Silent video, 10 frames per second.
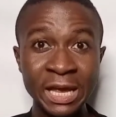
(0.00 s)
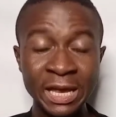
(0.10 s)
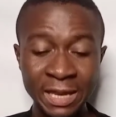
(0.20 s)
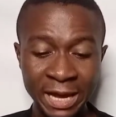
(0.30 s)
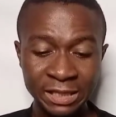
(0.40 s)

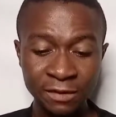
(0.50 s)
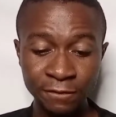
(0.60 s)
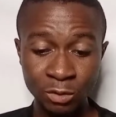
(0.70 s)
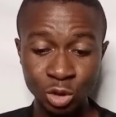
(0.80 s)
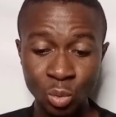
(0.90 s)
in
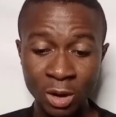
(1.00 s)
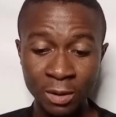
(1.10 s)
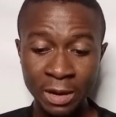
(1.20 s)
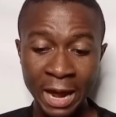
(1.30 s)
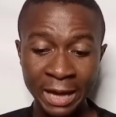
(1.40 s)

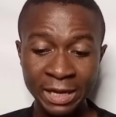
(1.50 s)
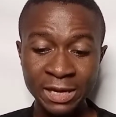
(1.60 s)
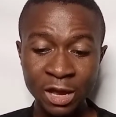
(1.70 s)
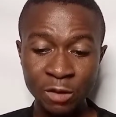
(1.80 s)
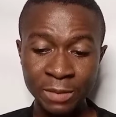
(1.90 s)
1941,
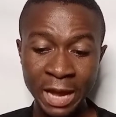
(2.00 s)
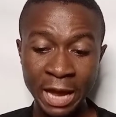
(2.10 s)
Akindayomi